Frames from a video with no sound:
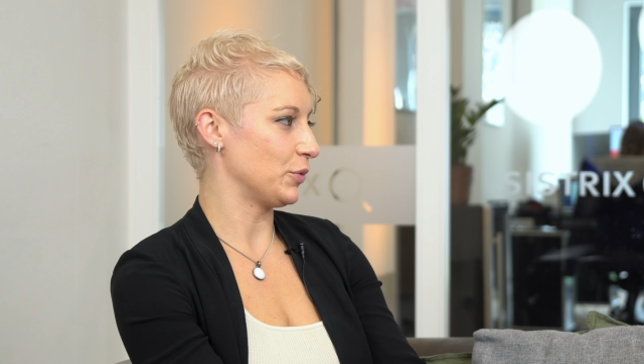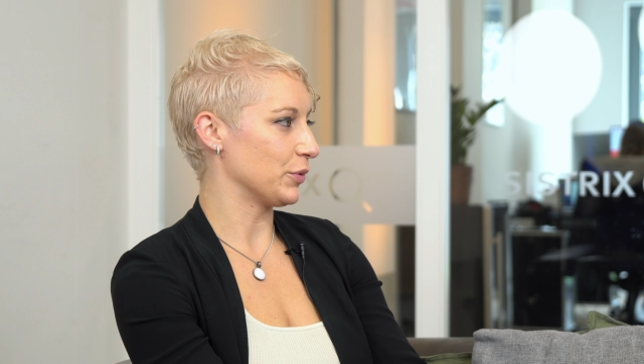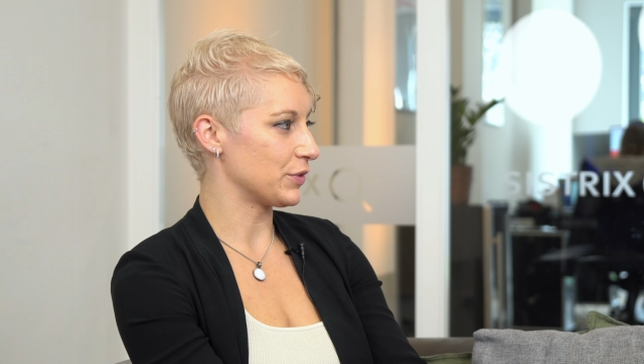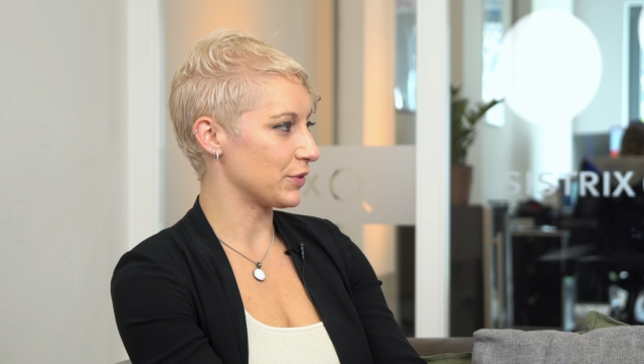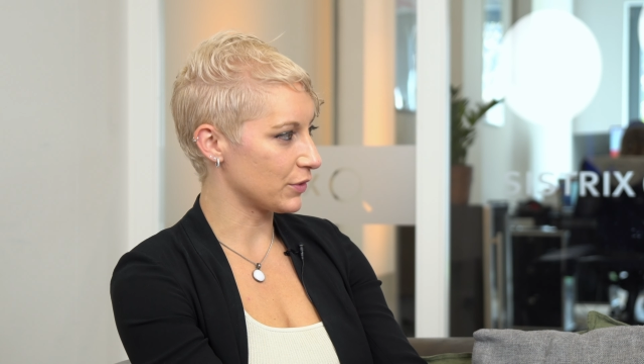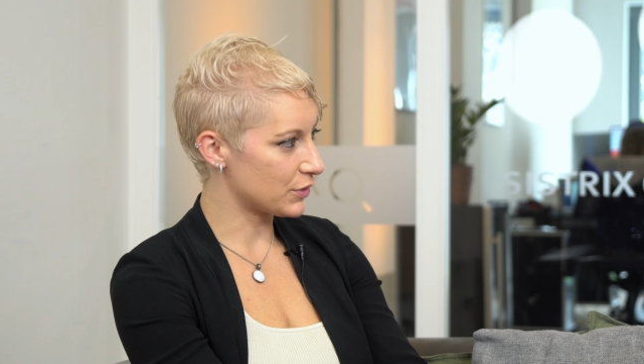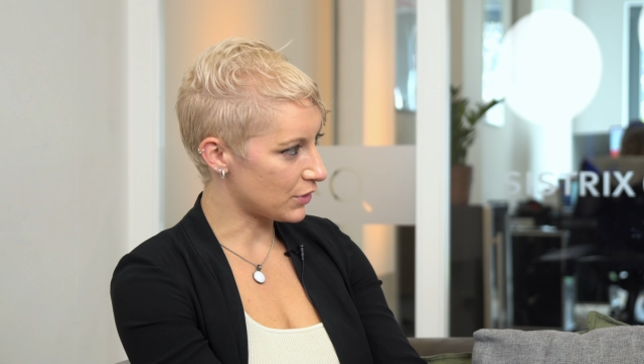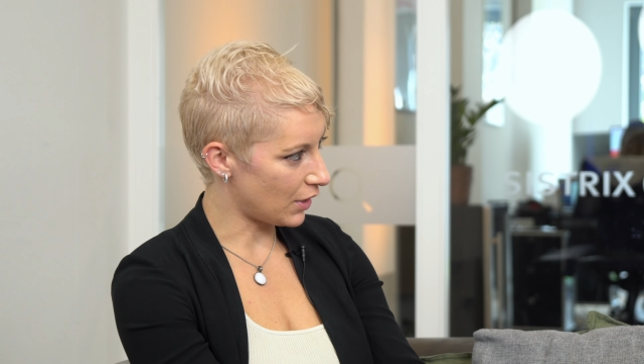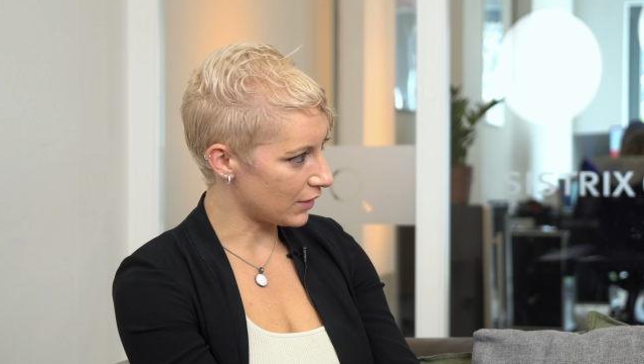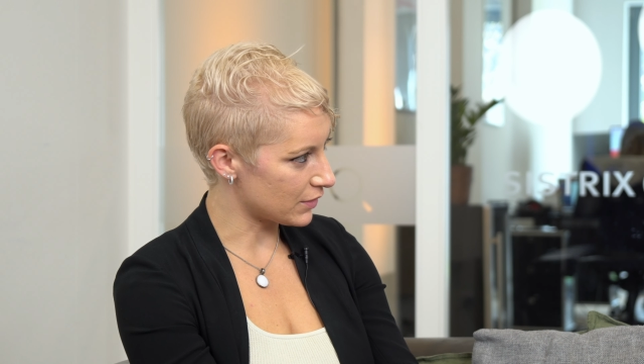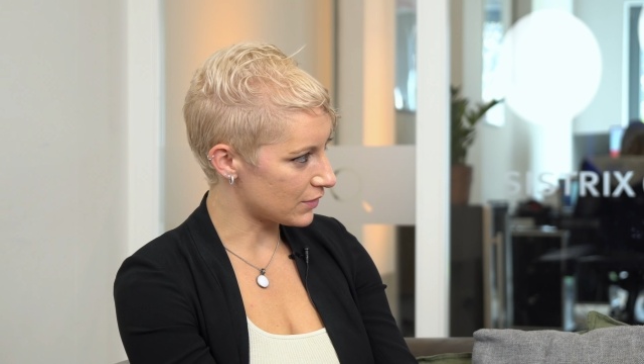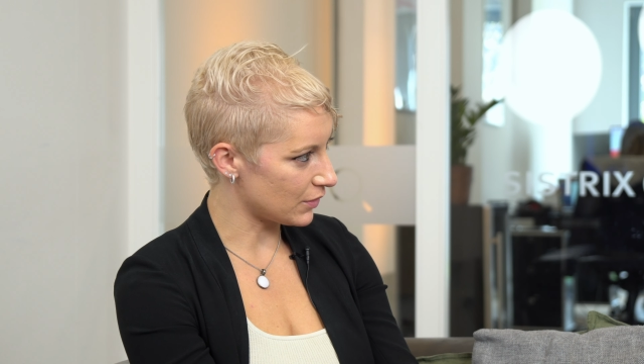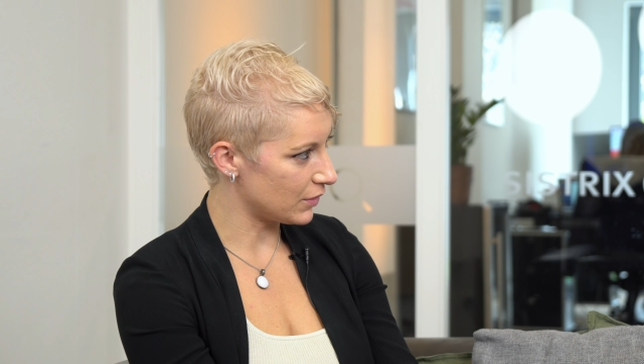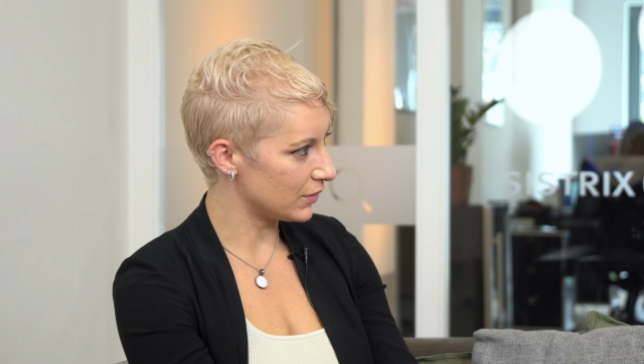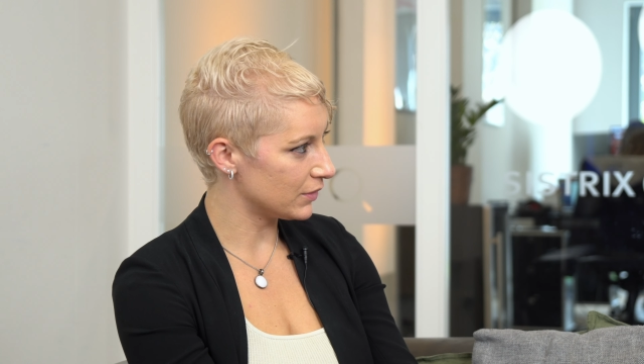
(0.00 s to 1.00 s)
Google Search
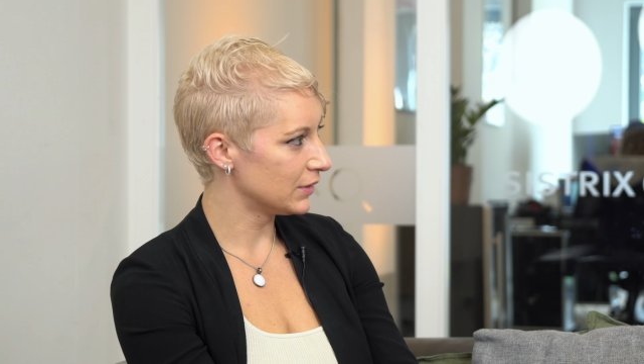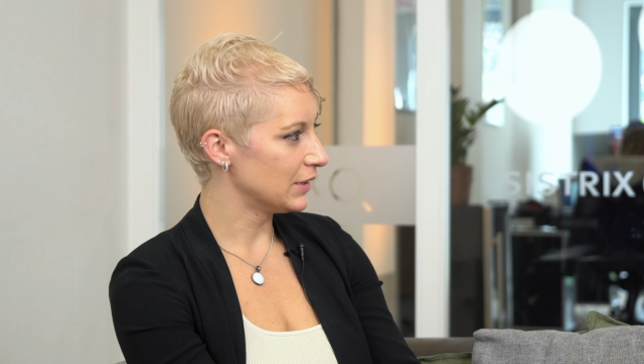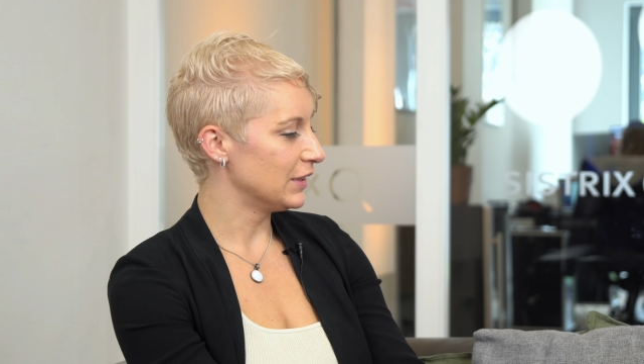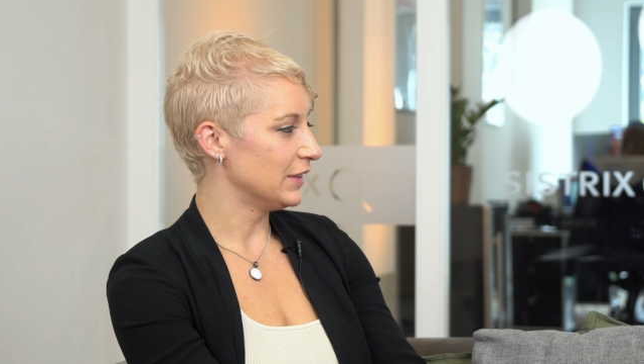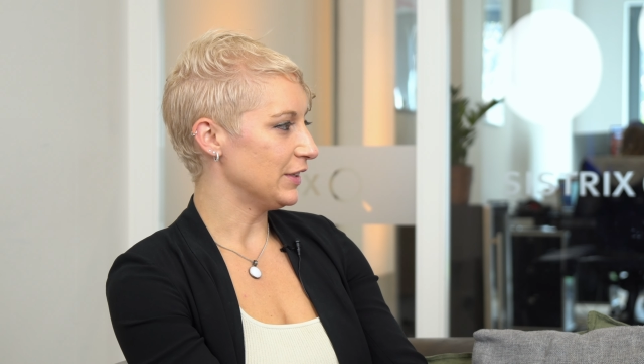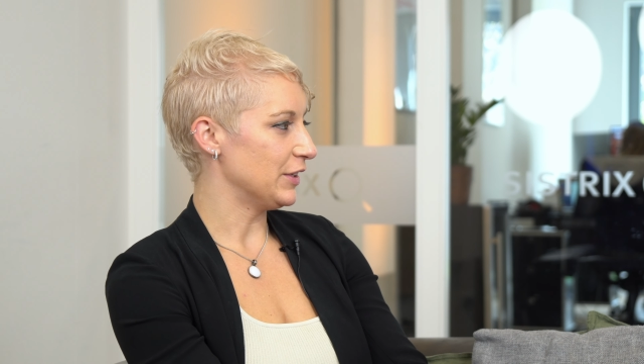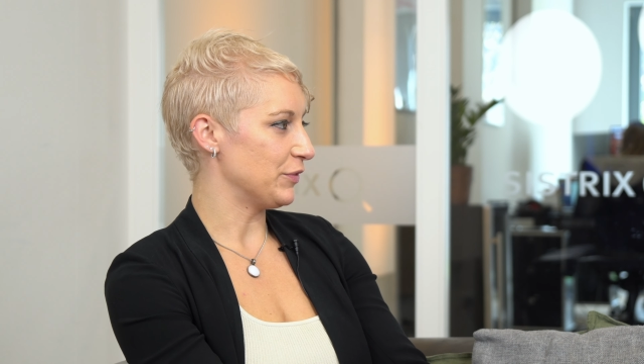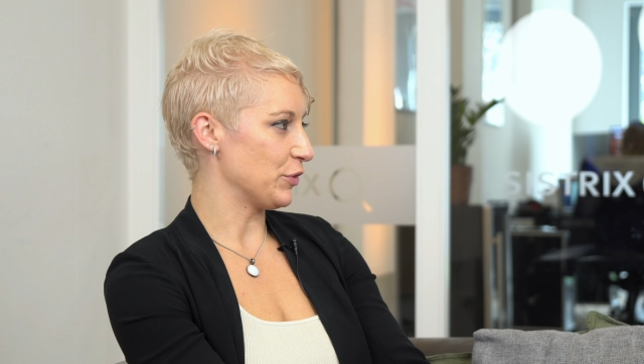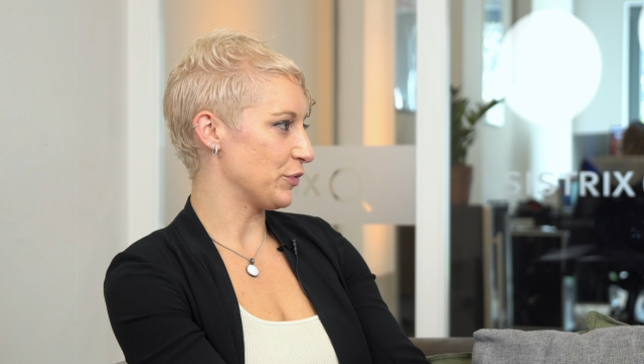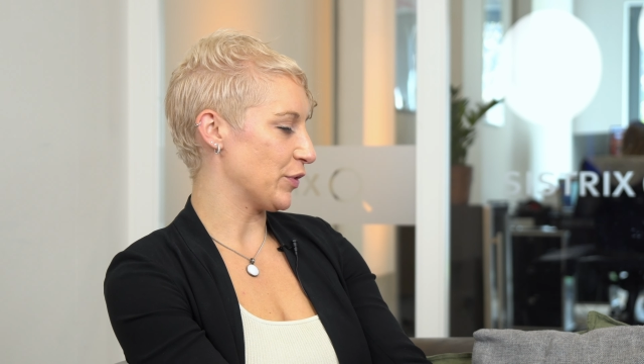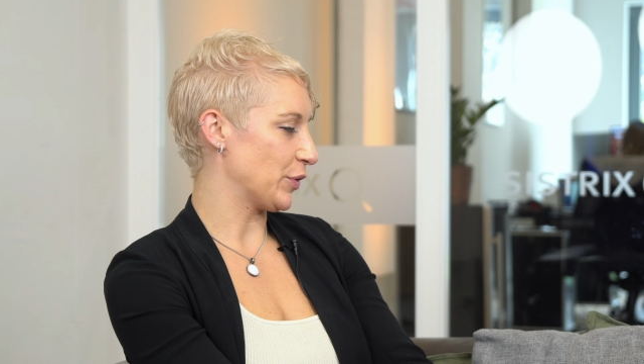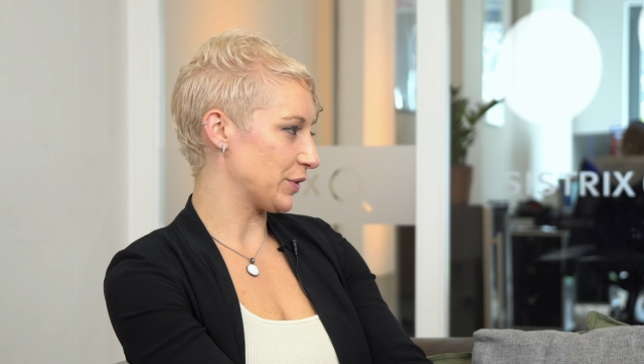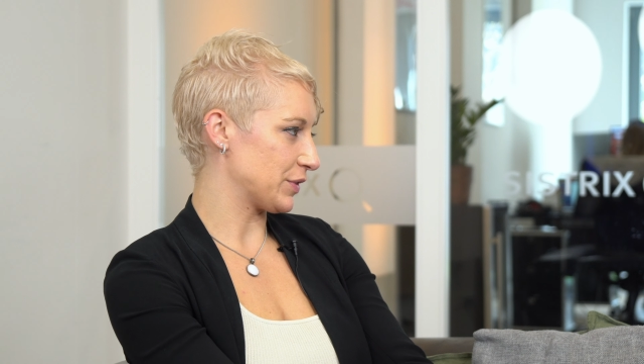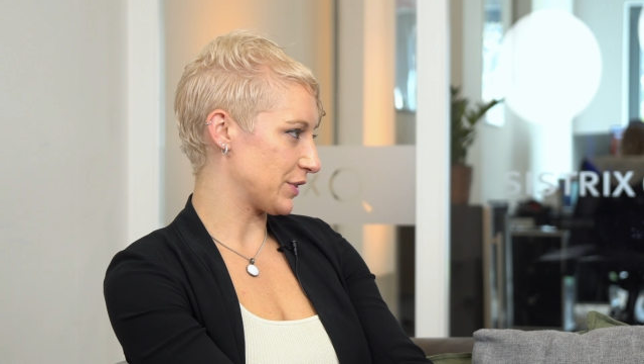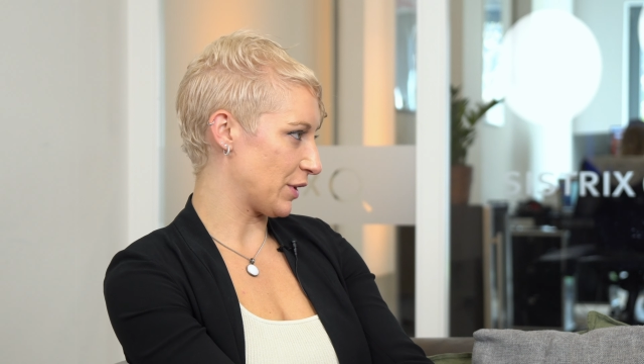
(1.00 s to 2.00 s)
Console. If you're
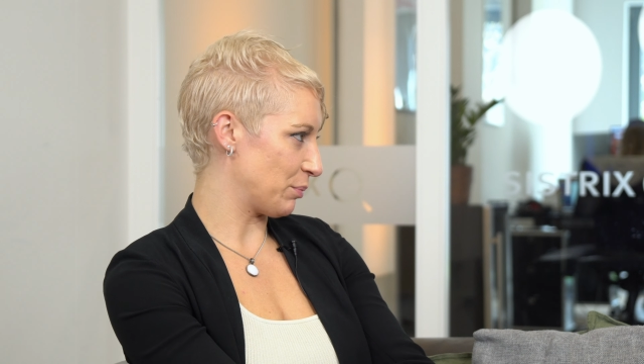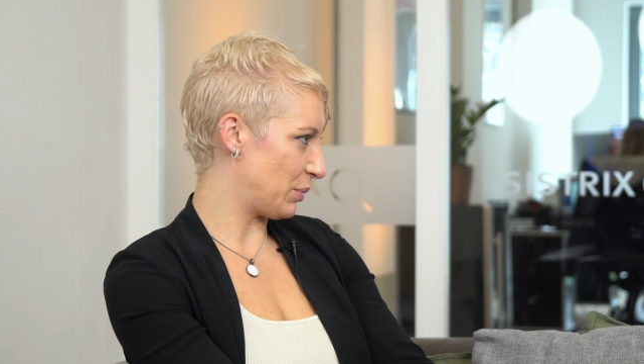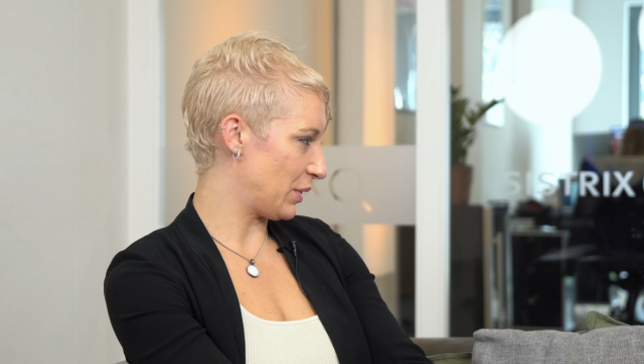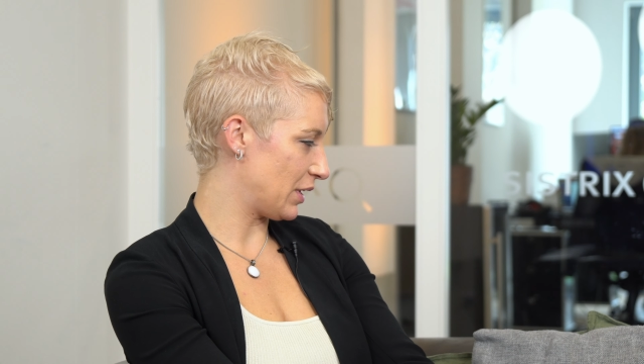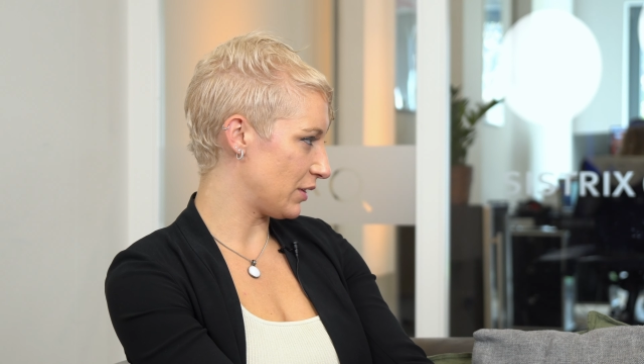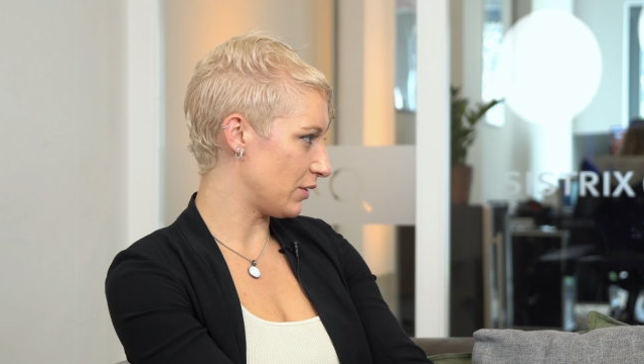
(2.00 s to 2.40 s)
focused on Bing,